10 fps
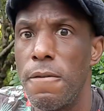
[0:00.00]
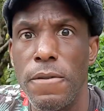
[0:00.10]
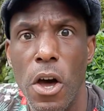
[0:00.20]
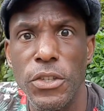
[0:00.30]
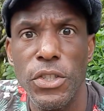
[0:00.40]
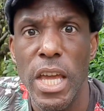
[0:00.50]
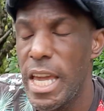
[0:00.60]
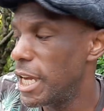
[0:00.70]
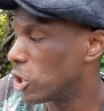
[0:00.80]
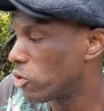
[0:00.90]
First,
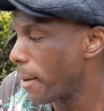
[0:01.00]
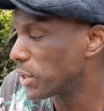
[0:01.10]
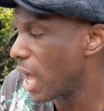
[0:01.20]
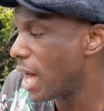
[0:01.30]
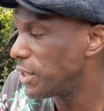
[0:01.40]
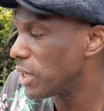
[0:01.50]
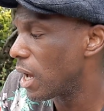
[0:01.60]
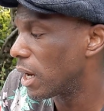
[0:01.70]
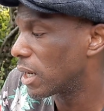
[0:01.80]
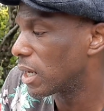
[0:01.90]
he crept under
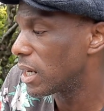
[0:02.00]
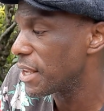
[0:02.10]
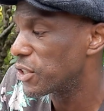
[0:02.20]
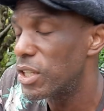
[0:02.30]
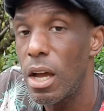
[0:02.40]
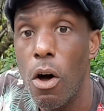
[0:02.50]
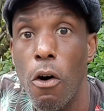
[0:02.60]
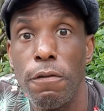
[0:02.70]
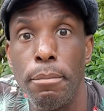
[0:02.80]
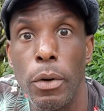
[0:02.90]
a cluster
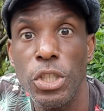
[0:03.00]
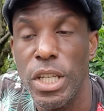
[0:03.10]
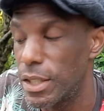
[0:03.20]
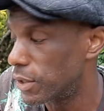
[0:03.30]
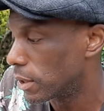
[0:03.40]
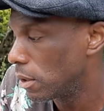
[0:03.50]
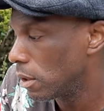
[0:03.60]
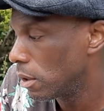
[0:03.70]
of bushes.